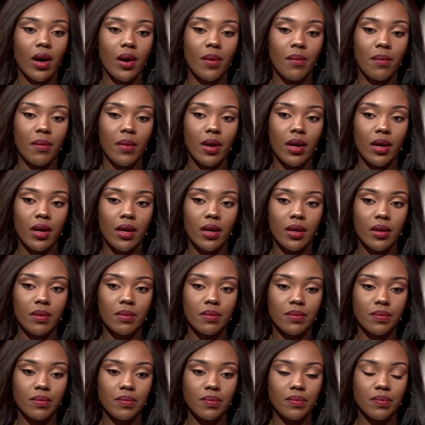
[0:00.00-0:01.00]
um, uh,
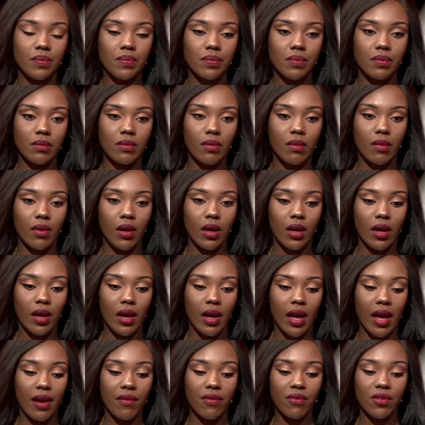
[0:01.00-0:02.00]

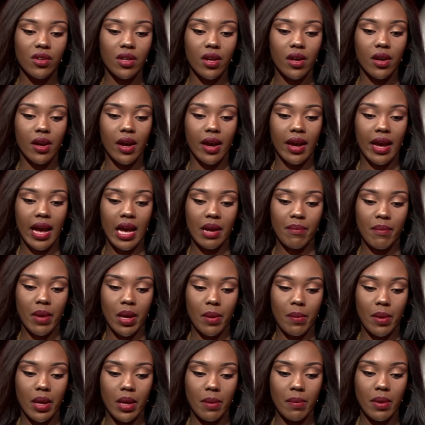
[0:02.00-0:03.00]
after I had my
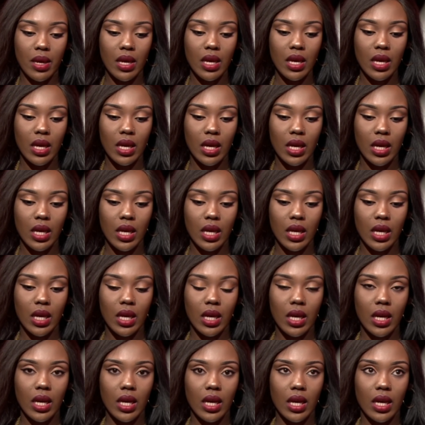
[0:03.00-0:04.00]
baby,
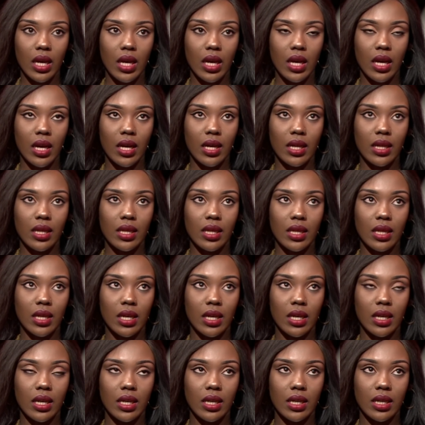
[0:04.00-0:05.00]

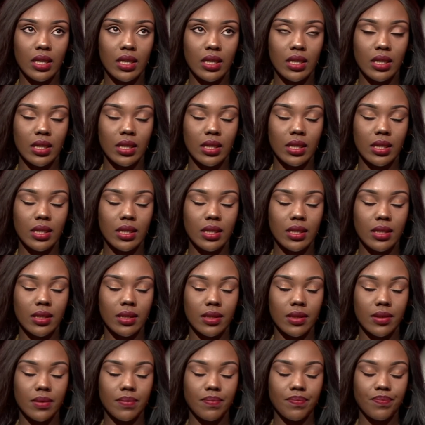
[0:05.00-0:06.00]
uh,
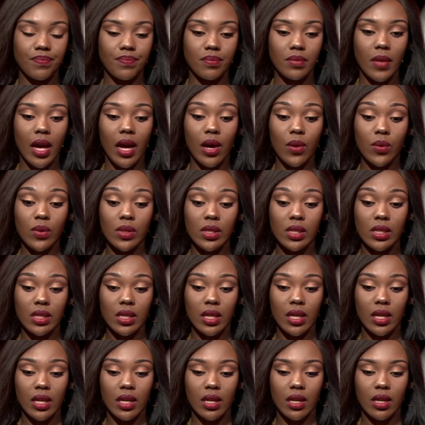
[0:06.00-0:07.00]
I was
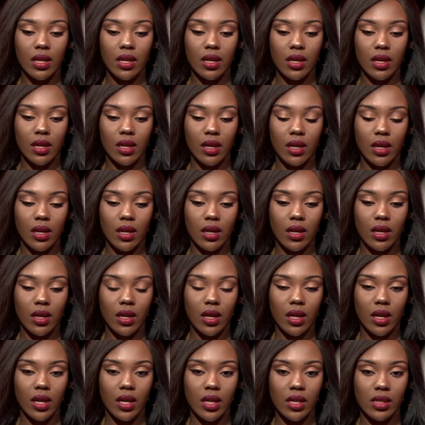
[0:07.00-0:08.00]
in
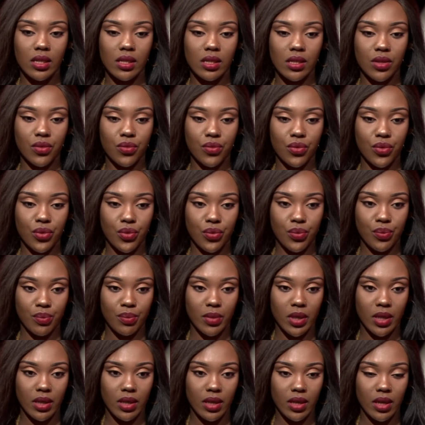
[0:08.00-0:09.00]
his
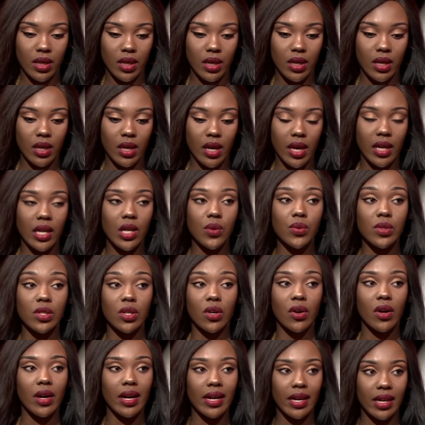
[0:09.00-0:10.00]
room and he was
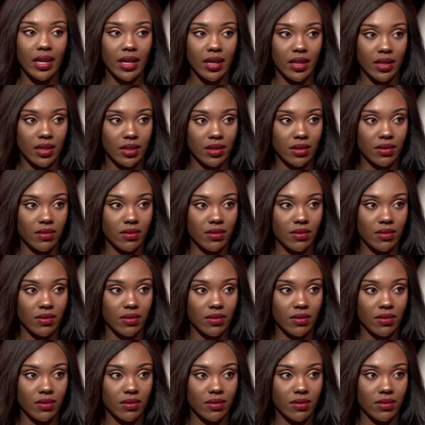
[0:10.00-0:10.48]
crying